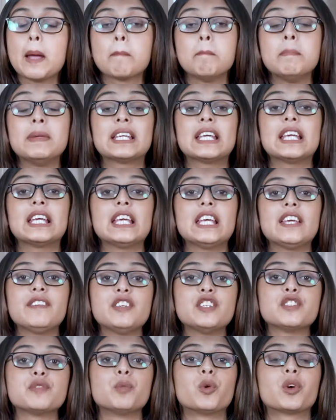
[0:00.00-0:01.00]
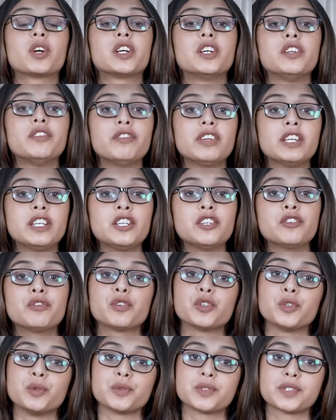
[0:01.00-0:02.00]
making EVs more convenient
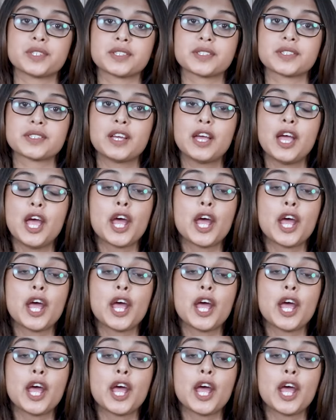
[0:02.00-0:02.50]
for users.